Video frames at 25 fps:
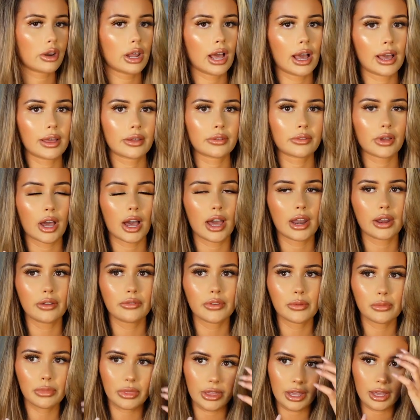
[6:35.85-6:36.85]
I kind of
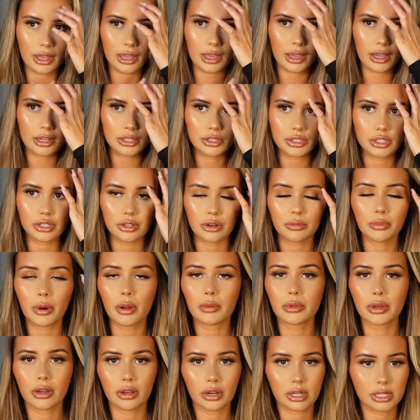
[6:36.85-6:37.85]
am thinking I should have
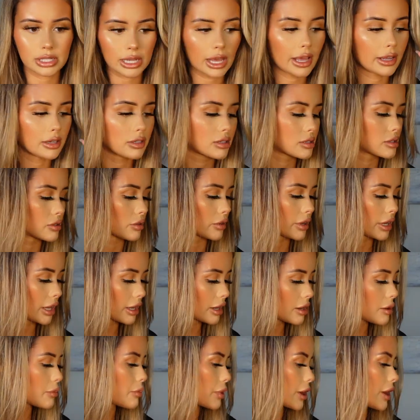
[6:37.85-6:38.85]
probably got a 10 just looking at
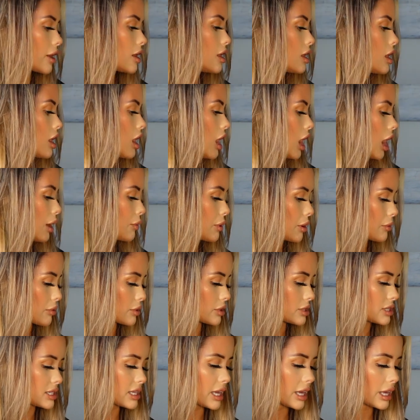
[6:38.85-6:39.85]
it, but I'll be able
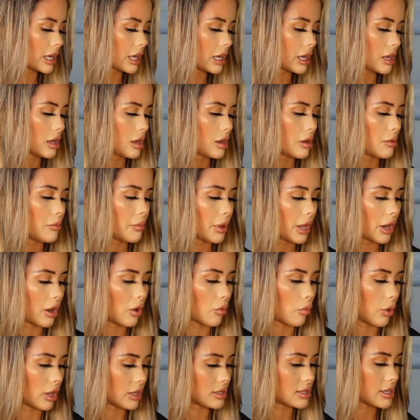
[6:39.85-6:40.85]
to see
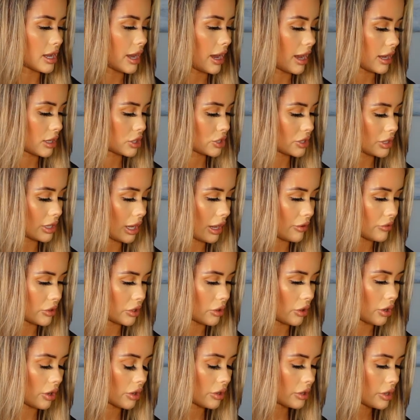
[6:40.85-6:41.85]
better once I actually have it
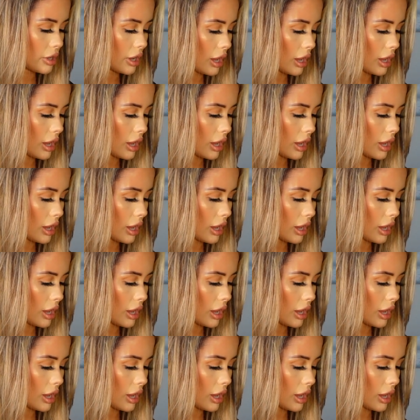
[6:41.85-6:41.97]
on.